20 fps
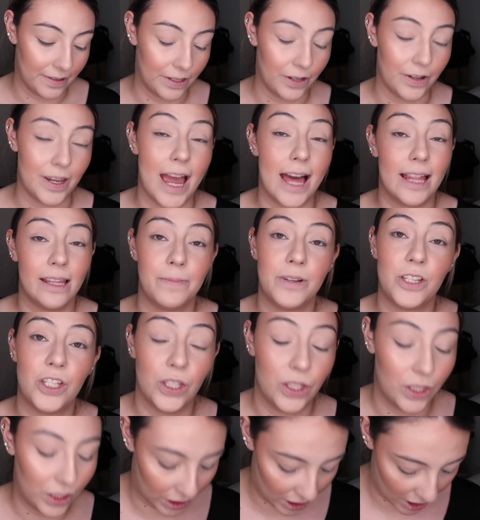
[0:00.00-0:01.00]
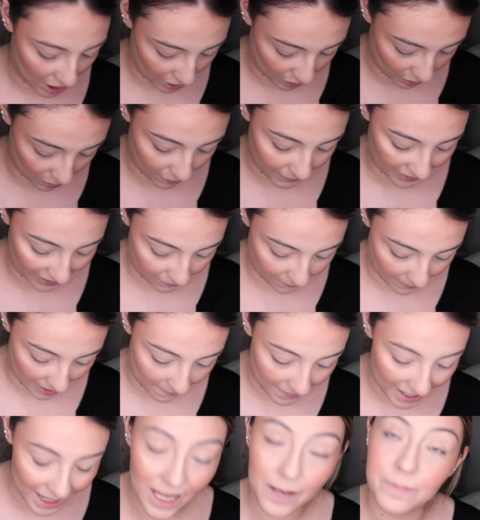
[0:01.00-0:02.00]
So yeah, let me just do the rest of
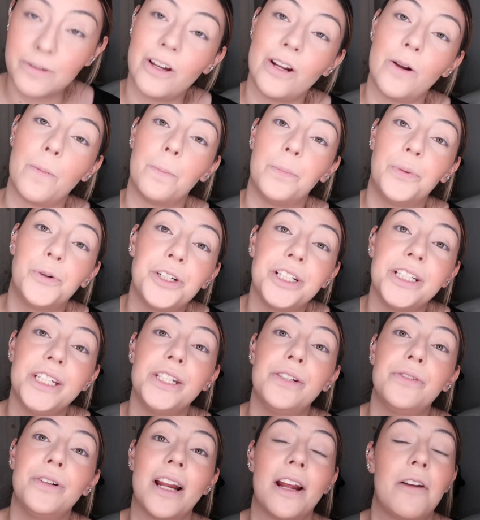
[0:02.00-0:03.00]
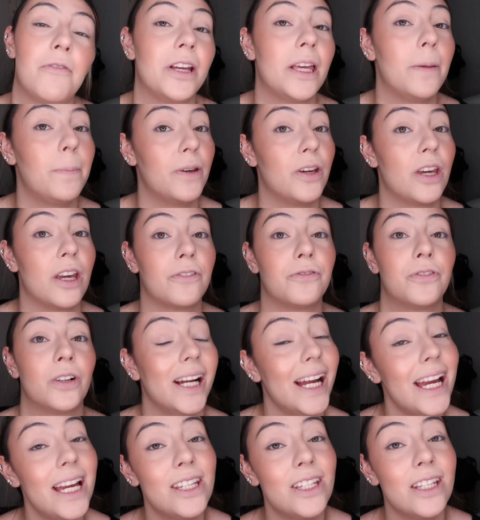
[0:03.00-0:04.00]
my makeup so I don't bore you and I don't keep you here
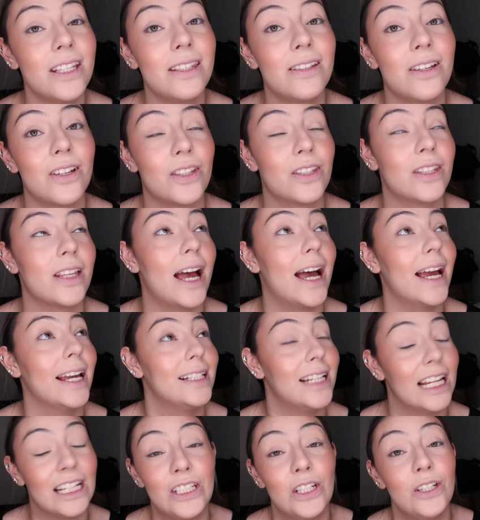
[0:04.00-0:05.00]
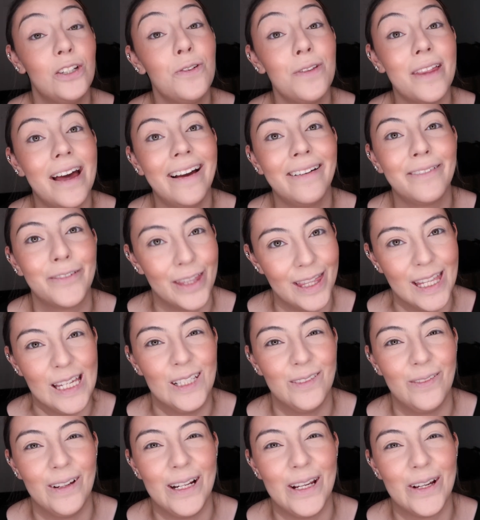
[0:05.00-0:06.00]
for ages, because I tend to do that with
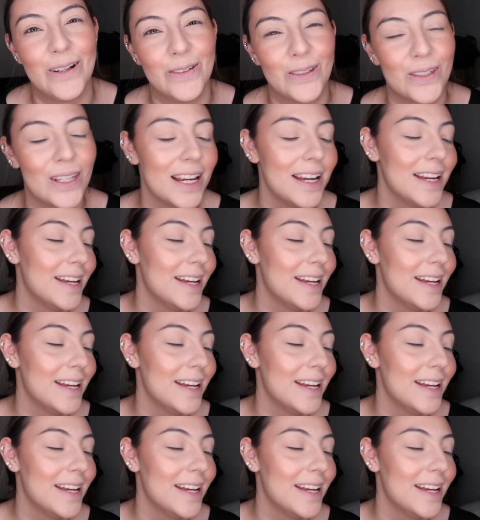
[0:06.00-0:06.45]
these videos.